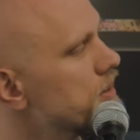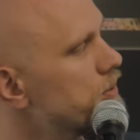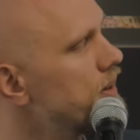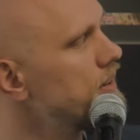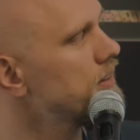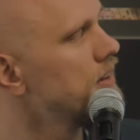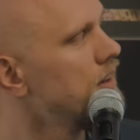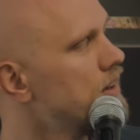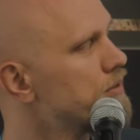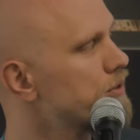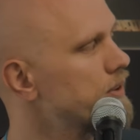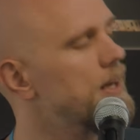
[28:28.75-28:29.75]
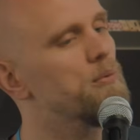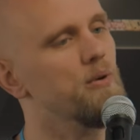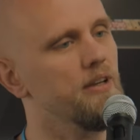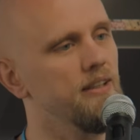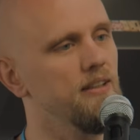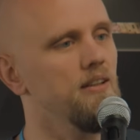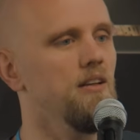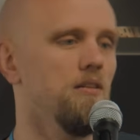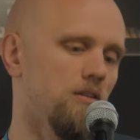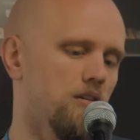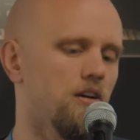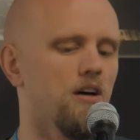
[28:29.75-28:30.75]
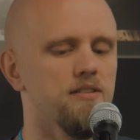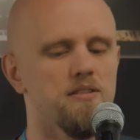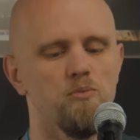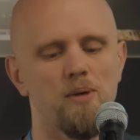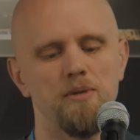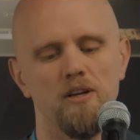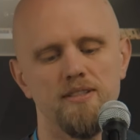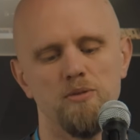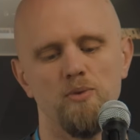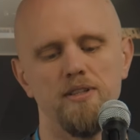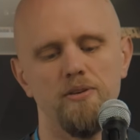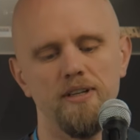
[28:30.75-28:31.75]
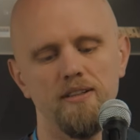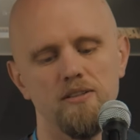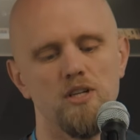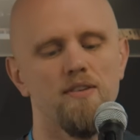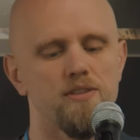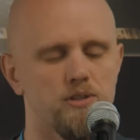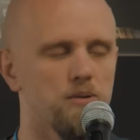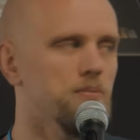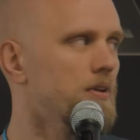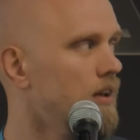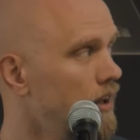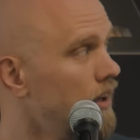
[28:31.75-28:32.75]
on the right for networking, web content rendering, JavaScript,